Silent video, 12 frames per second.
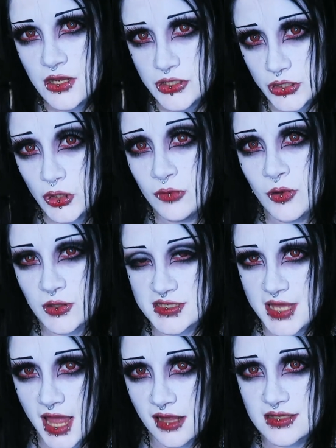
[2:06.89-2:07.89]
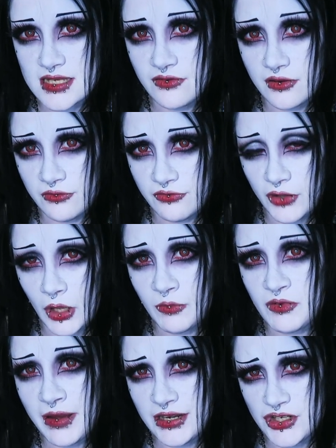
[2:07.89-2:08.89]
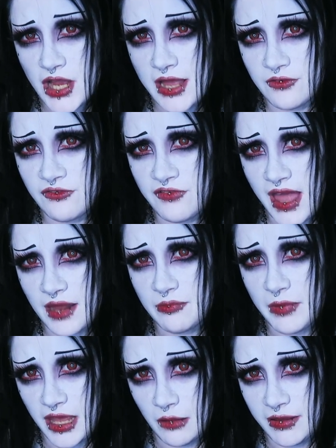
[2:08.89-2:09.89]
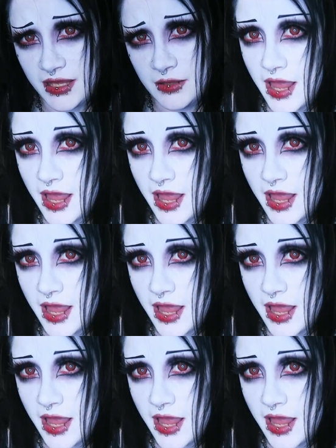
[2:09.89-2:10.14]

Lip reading: 2 more scans have confirmed my giant fat baby